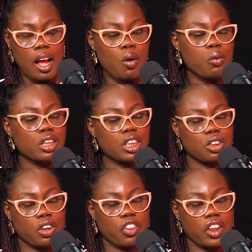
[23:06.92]
What's
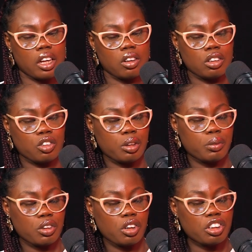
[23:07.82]
your take on
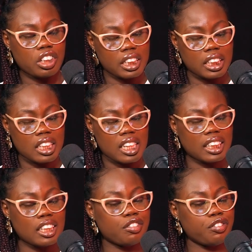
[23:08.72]
cryptocurrency? Is
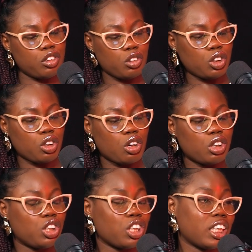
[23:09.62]
it the future or
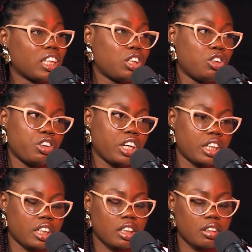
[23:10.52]
just a
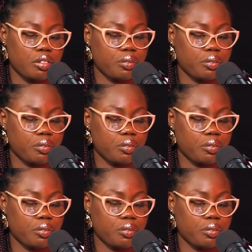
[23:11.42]
trend?